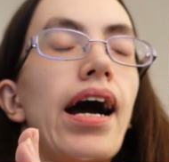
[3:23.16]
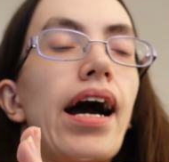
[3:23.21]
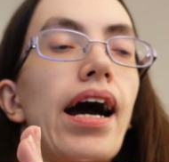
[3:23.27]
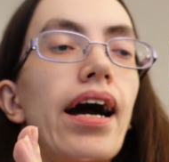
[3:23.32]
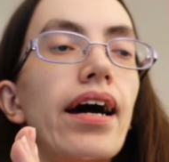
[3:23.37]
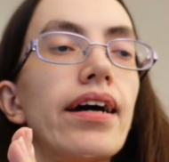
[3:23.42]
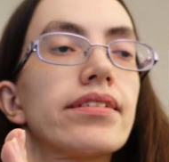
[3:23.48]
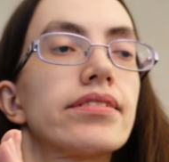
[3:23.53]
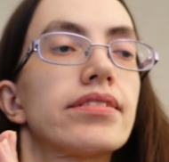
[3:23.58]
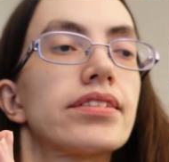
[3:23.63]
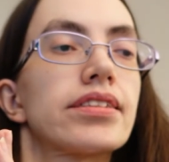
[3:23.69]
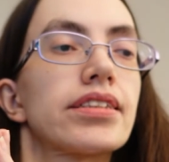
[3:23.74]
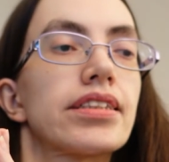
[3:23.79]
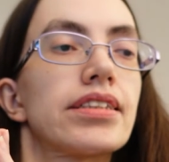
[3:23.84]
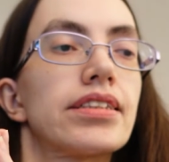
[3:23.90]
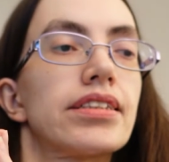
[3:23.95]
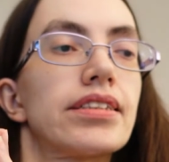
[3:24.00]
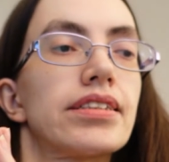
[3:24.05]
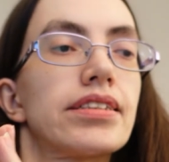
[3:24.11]
And
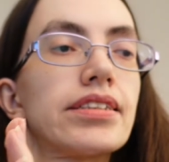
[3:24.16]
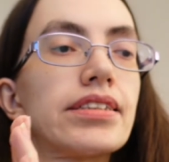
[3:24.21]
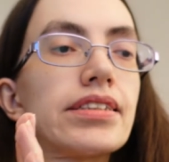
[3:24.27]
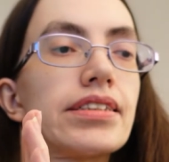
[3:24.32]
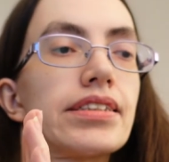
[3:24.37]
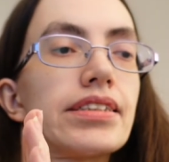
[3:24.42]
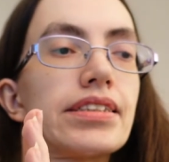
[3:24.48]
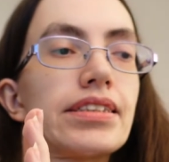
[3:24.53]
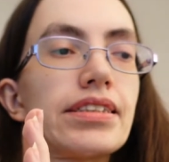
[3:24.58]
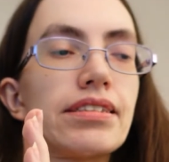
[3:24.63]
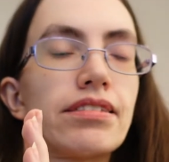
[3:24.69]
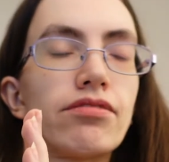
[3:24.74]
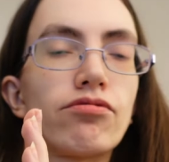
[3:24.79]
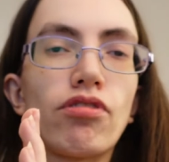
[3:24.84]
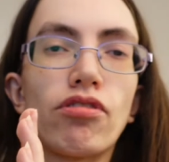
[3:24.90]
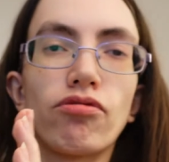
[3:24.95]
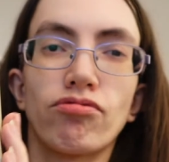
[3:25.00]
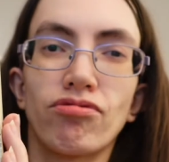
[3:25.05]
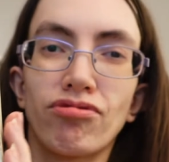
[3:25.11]

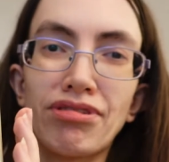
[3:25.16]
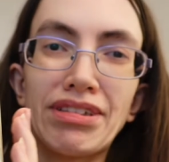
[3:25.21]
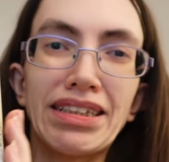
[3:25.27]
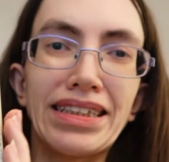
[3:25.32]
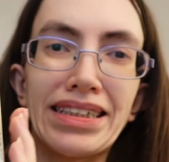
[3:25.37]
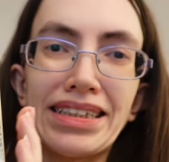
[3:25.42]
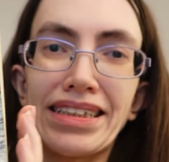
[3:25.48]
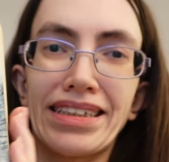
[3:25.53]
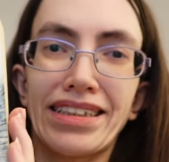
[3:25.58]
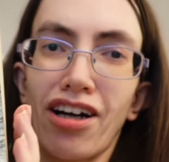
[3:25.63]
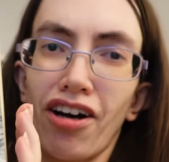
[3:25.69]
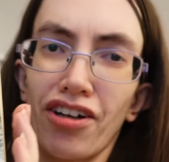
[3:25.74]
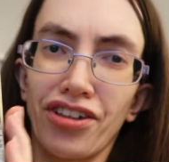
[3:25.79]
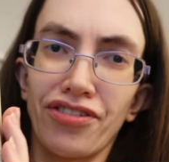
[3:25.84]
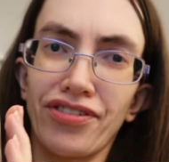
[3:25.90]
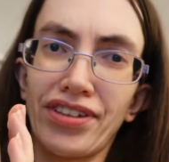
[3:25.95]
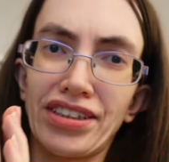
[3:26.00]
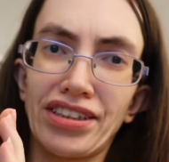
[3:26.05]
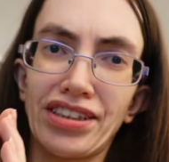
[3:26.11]
really, it kind
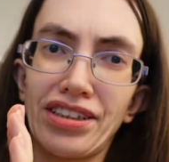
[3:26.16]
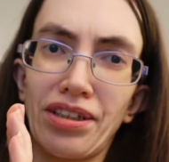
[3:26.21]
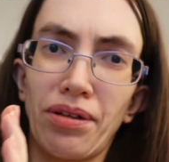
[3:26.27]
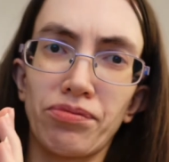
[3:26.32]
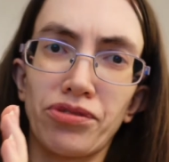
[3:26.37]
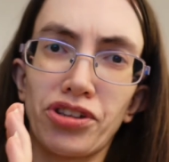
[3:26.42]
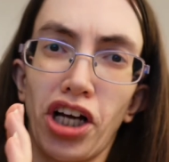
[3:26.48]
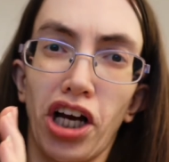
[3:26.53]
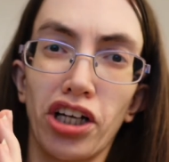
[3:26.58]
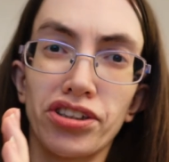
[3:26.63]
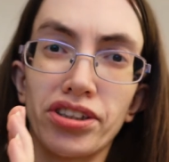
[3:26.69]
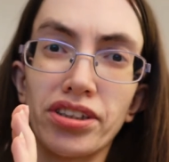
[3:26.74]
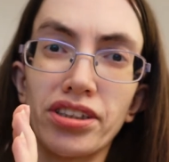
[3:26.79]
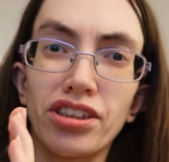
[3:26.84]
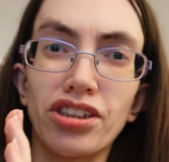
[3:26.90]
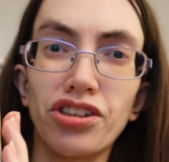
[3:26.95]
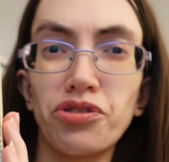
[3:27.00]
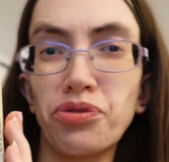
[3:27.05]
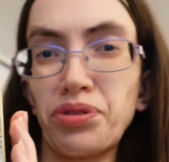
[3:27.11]
of ended up just
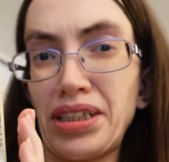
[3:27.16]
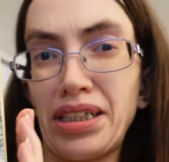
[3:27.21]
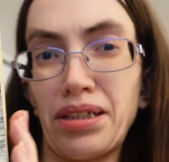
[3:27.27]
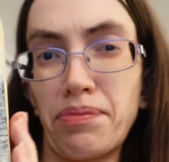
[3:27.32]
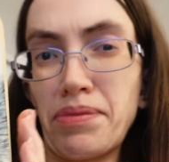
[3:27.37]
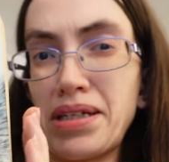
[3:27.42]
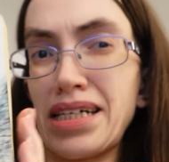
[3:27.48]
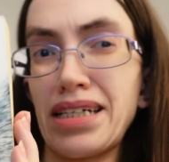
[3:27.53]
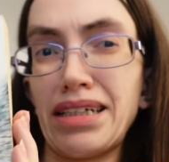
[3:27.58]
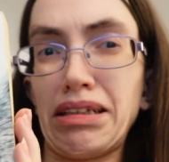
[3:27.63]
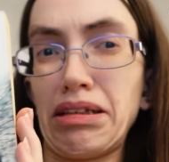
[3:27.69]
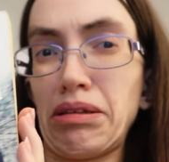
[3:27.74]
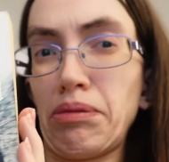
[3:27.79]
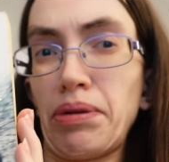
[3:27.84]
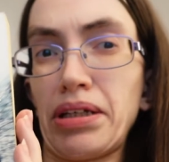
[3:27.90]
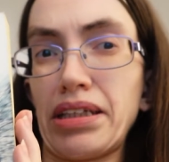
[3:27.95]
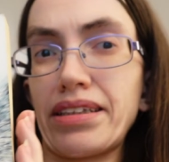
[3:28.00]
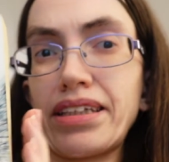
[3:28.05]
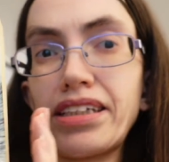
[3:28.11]
annoying me a little
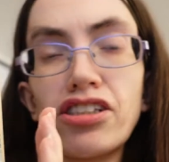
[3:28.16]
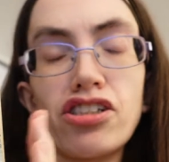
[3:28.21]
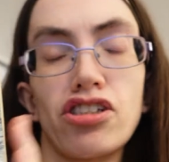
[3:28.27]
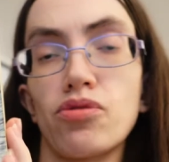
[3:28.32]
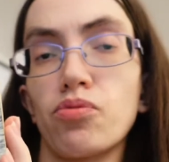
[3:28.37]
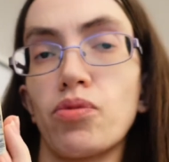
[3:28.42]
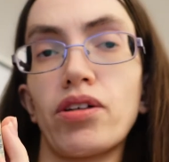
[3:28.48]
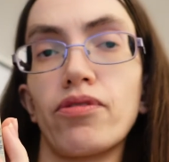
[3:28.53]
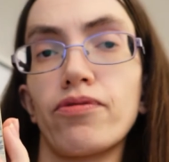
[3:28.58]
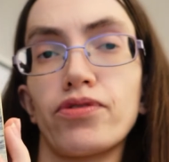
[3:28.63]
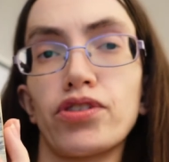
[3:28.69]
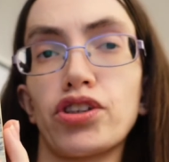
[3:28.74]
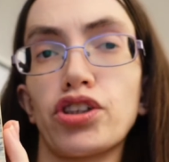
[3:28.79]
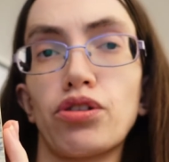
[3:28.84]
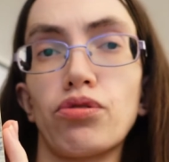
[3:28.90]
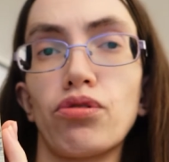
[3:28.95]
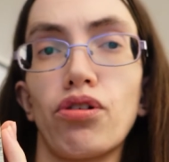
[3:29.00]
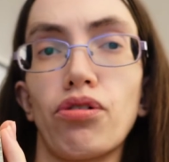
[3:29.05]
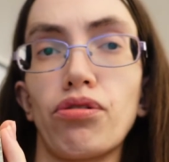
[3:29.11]
bit. They just went on for
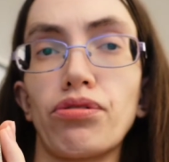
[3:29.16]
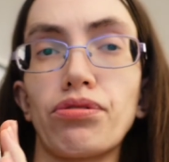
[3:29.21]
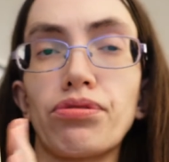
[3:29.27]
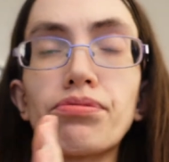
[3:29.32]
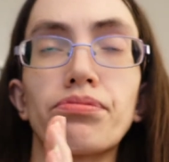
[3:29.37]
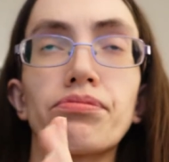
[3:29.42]
too long.